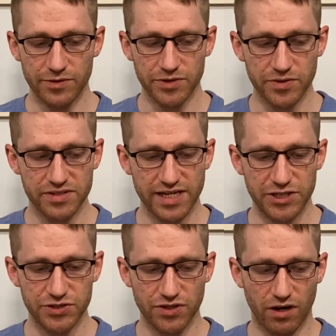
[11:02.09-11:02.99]
notice
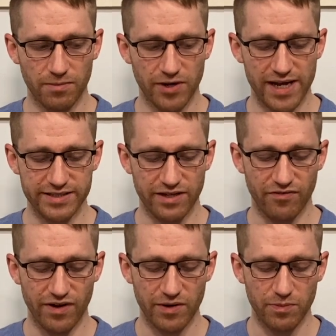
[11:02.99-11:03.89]
Ancient Arbor has a
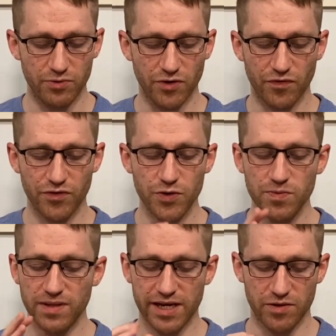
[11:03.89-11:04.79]
very
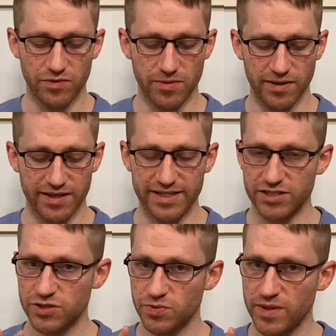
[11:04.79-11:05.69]
perfume-like aroma that
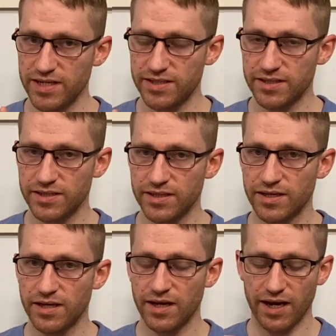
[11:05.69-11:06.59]
is sweet,
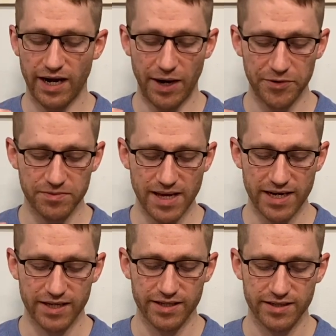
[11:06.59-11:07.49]

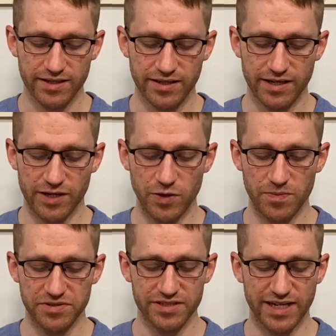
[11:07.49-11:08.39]
aromatic, and
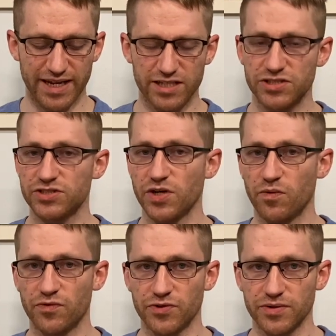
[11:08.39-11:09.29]
almost like stone
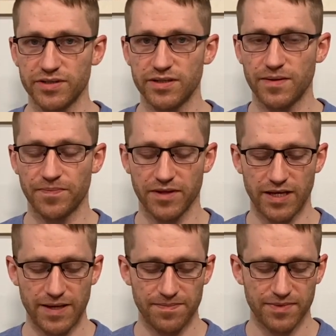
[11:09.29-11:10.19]
fruit.
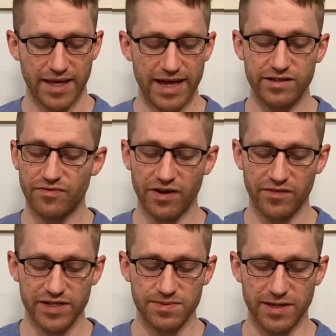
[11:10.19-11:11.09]
And very,
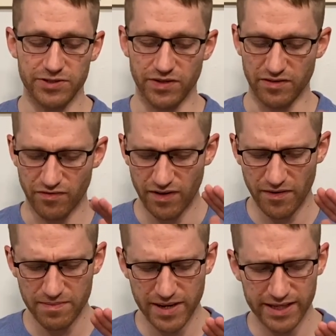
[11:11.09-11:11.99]
very special, and
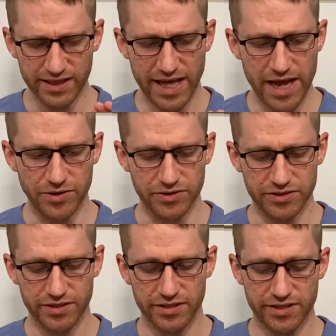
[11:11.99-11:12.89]
very many
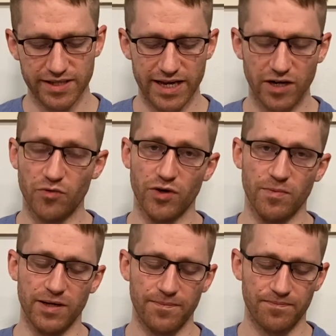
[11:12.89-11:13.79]
layers to that
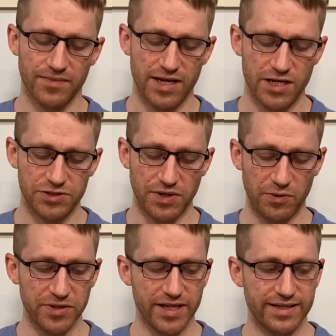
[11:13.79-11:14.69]
aroma. So I
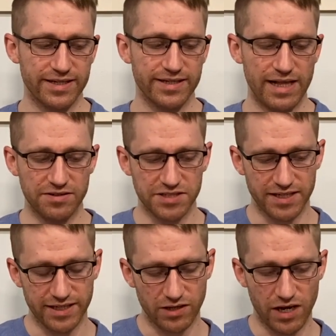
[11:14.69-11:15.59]
really like that analogy. I
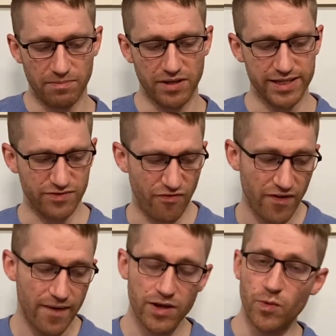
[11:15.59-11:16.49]
think it applies
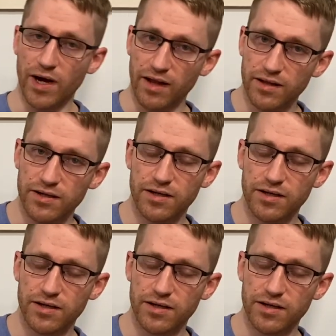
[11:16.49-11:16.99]
very well